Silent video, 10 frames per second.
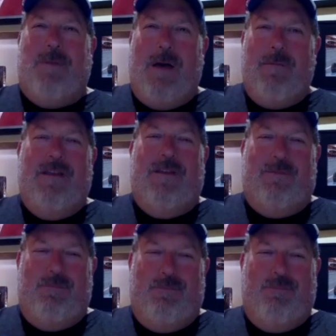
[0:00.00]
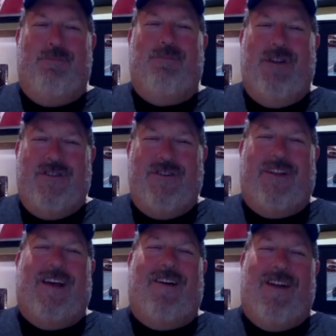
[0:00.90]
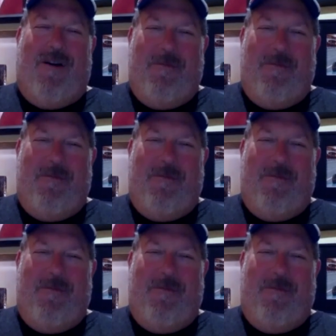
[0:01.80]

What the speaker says: Bobby is pretty chilled out now.